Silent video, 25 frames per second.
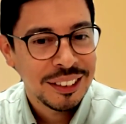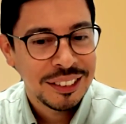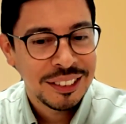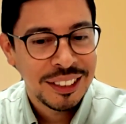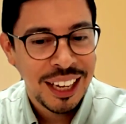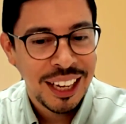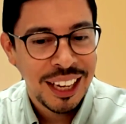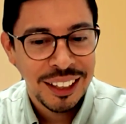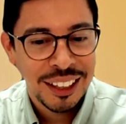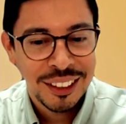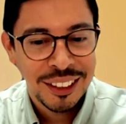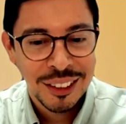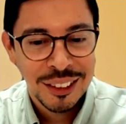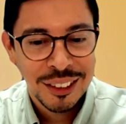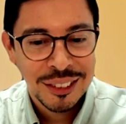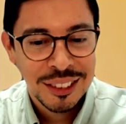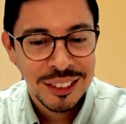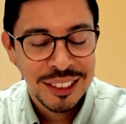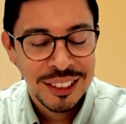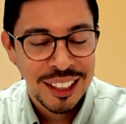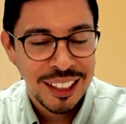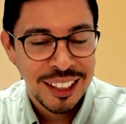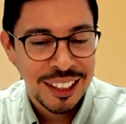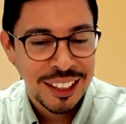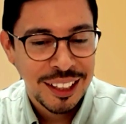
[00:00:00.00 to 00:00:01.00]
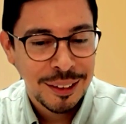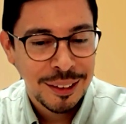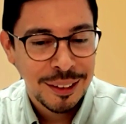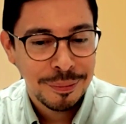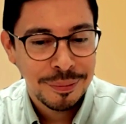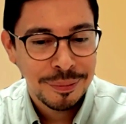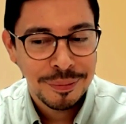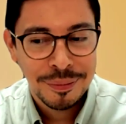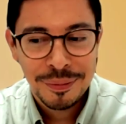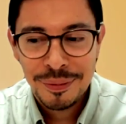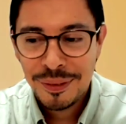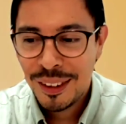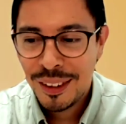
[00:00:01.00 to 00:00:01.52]
takers,
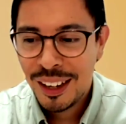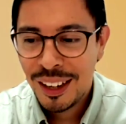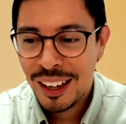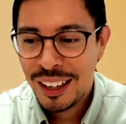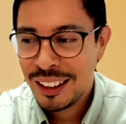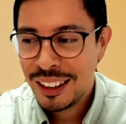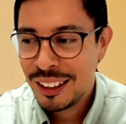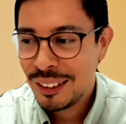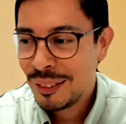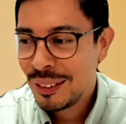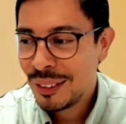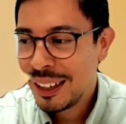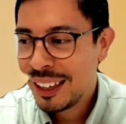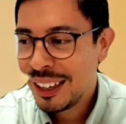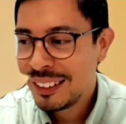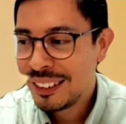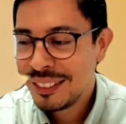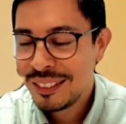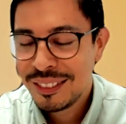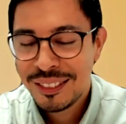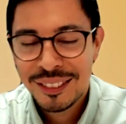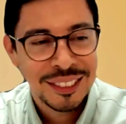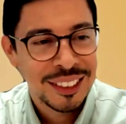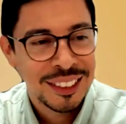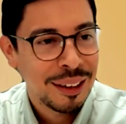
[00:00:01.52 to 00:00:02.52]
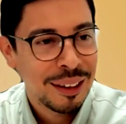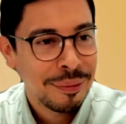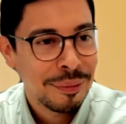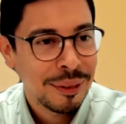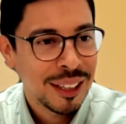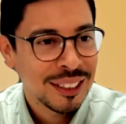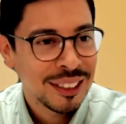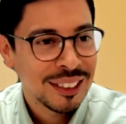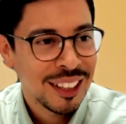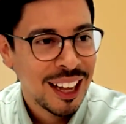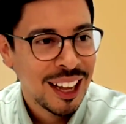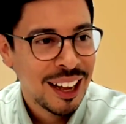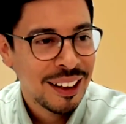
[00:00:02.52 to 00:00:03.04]
um, I think we got 10
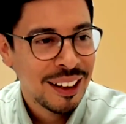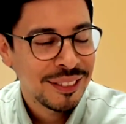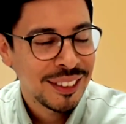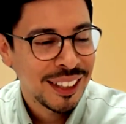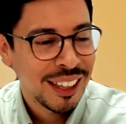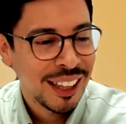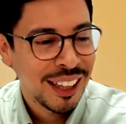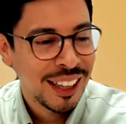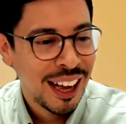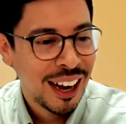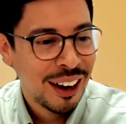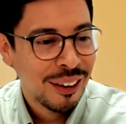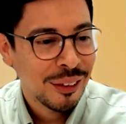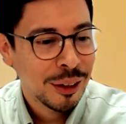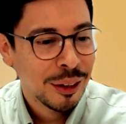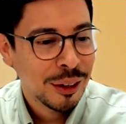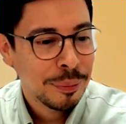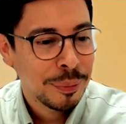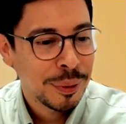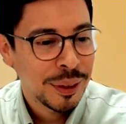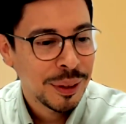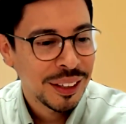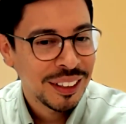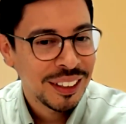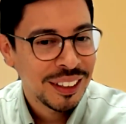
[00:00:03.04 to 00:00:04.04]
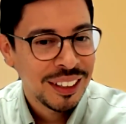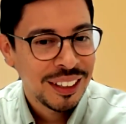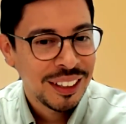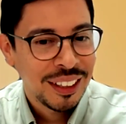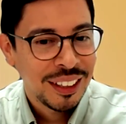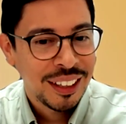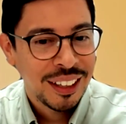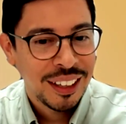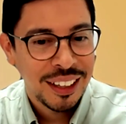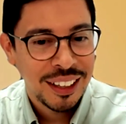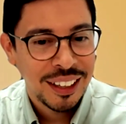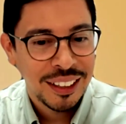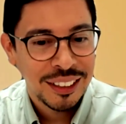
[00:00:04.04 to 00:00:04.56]
minutes left in the hour, but
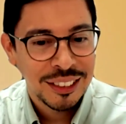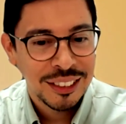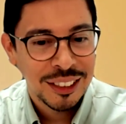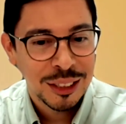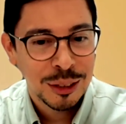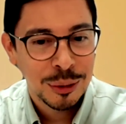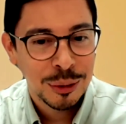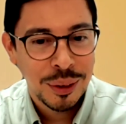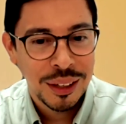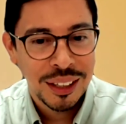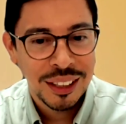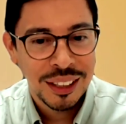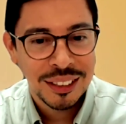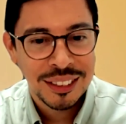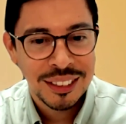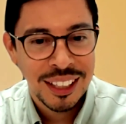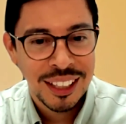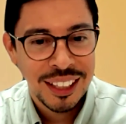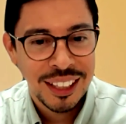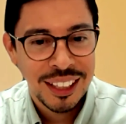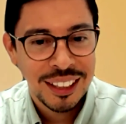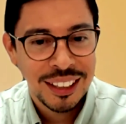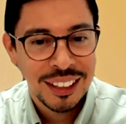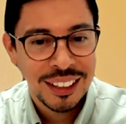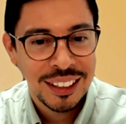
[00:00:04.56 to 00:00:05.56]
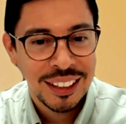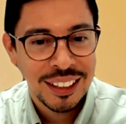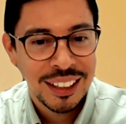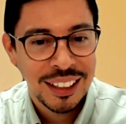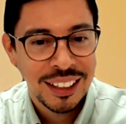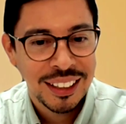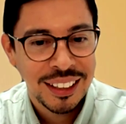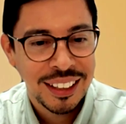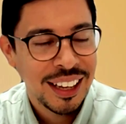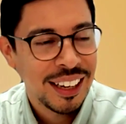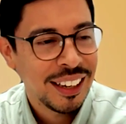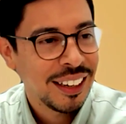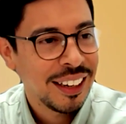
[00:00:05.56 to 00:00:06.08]
uh, just want to say
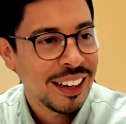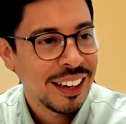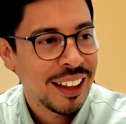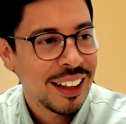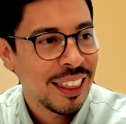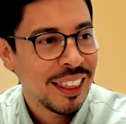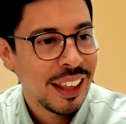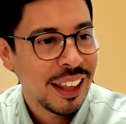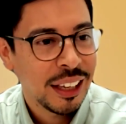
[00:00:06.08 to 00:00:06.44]
again,